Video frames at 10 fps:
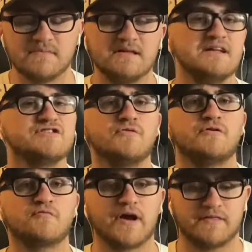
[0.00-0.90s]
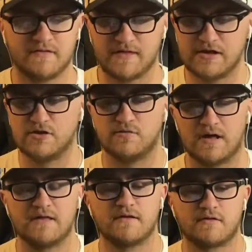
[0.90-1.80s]
it's only right that they do
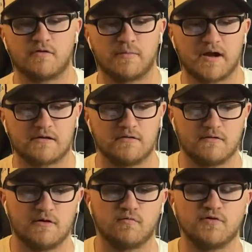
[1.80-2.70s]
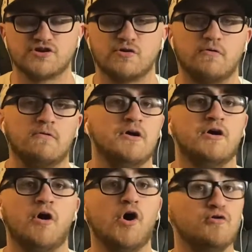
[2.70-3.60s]
that. They throw it back to the original
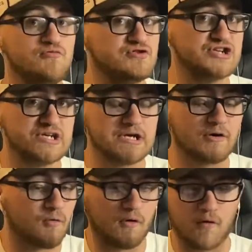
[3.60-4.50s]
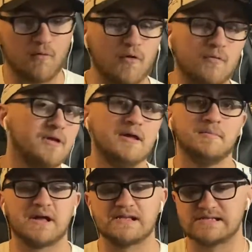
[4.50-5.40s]
OG quote-unquote
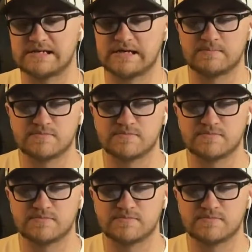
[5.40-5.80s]
paint scheme.